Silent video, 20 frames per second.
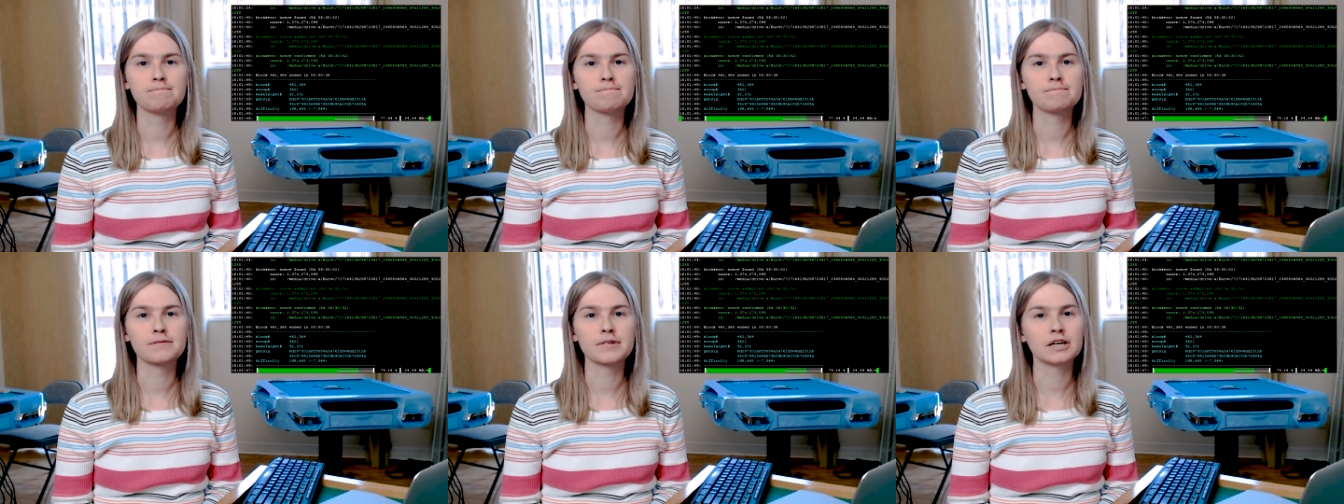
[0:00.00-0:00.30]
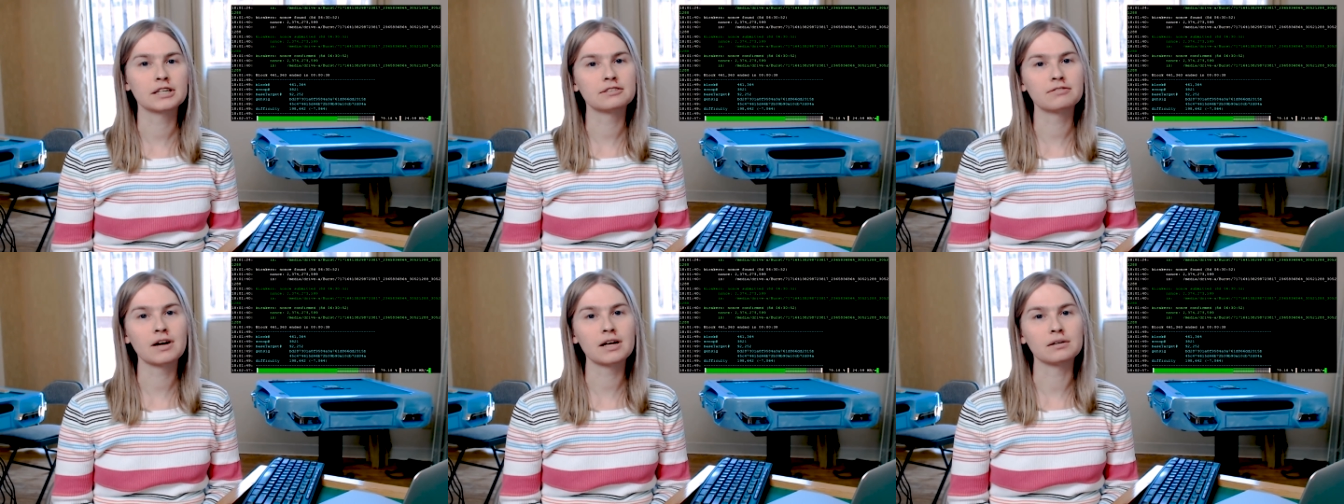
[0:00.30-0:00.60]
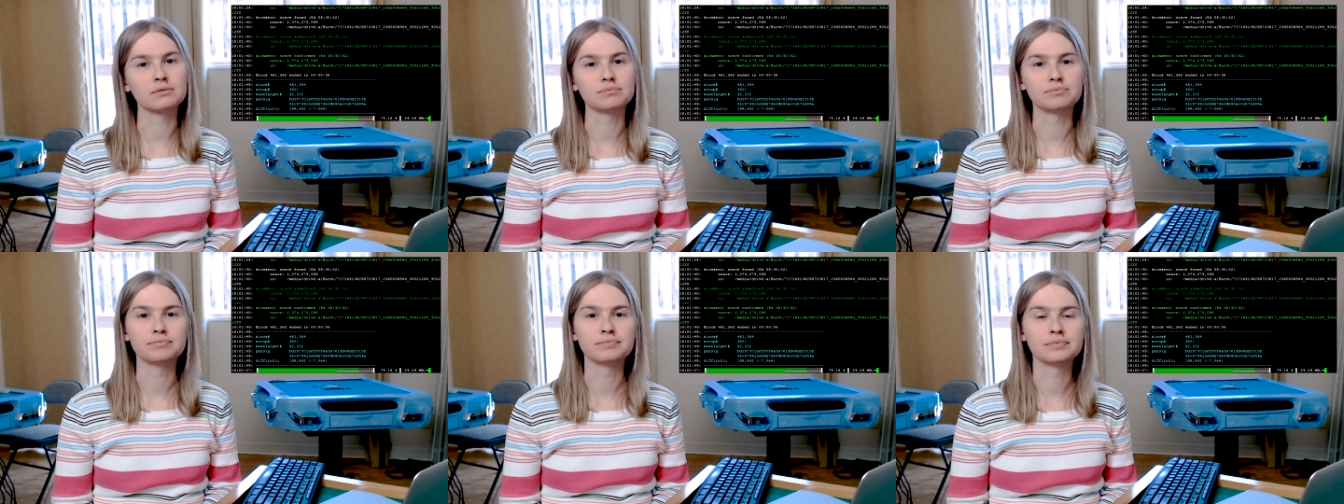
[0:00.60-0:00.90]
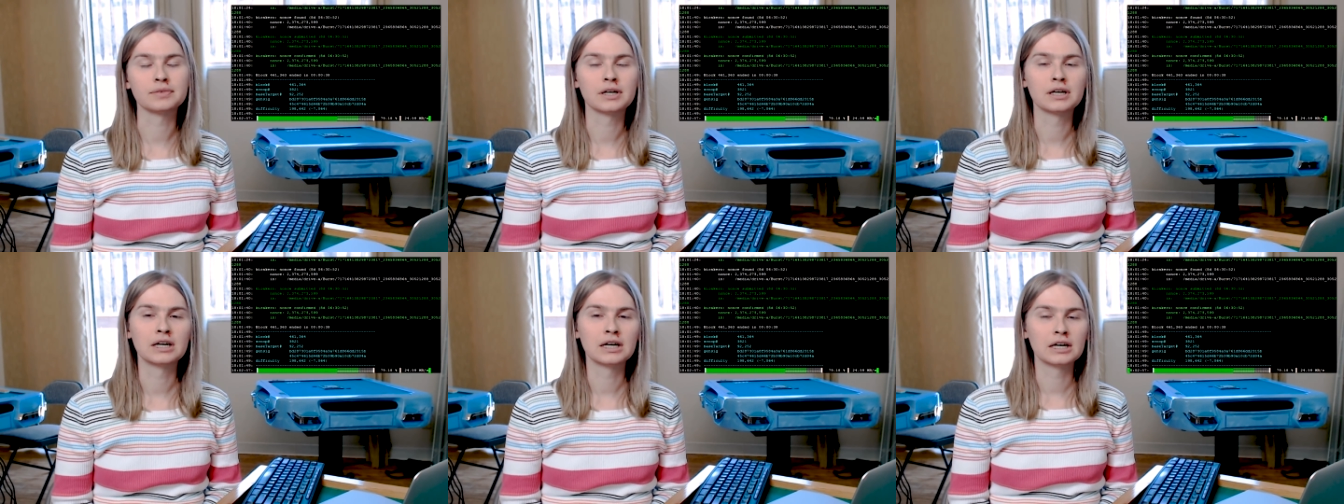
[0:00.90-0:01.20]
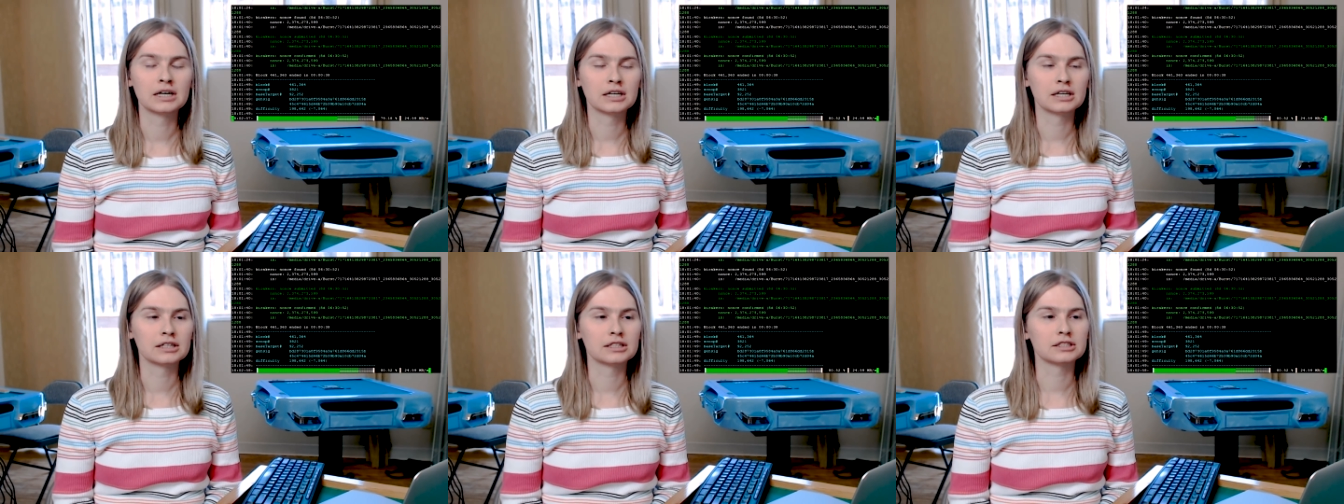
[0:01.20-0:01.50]
it's fun.
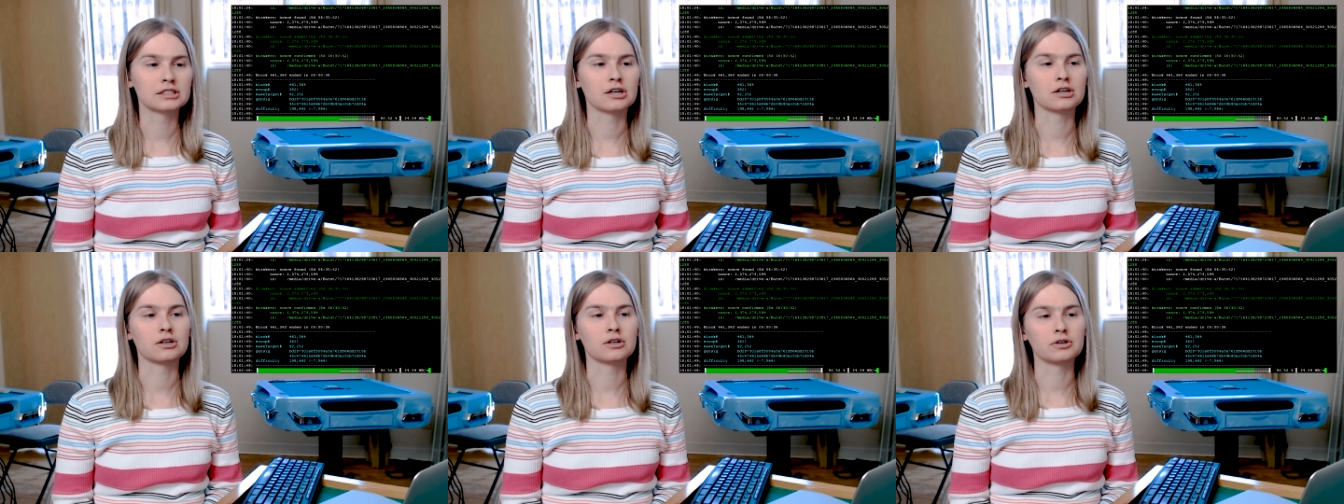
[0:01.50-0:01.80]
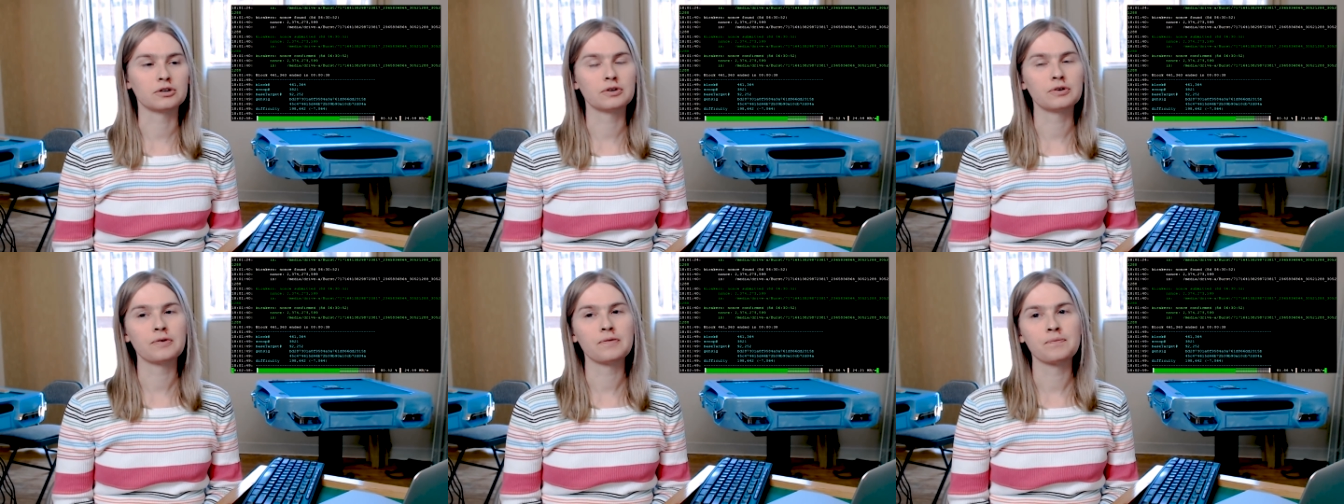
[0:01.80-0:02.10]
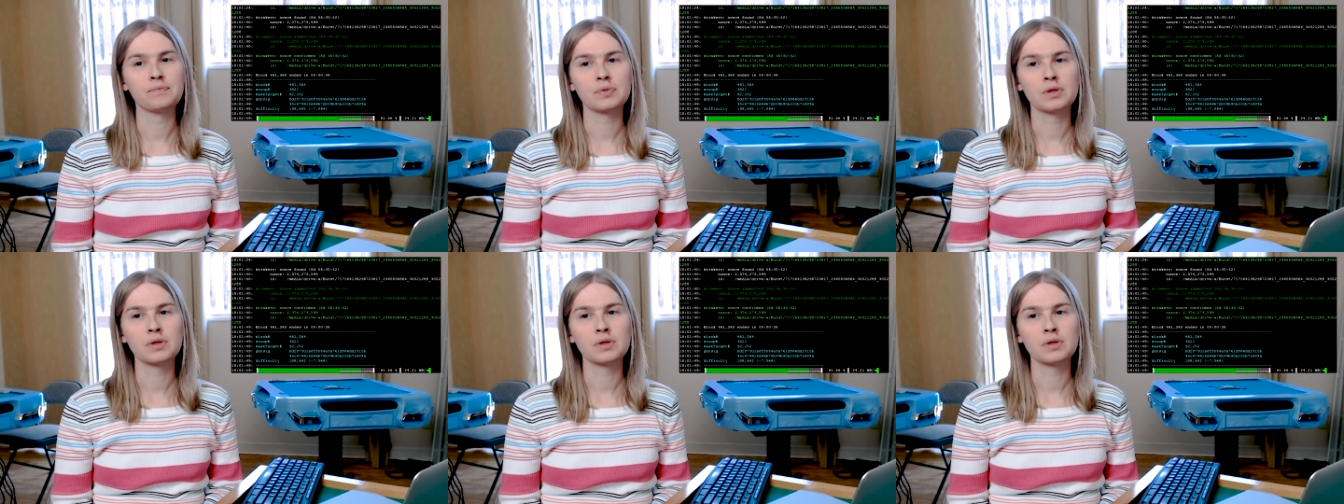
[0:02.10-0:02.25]
So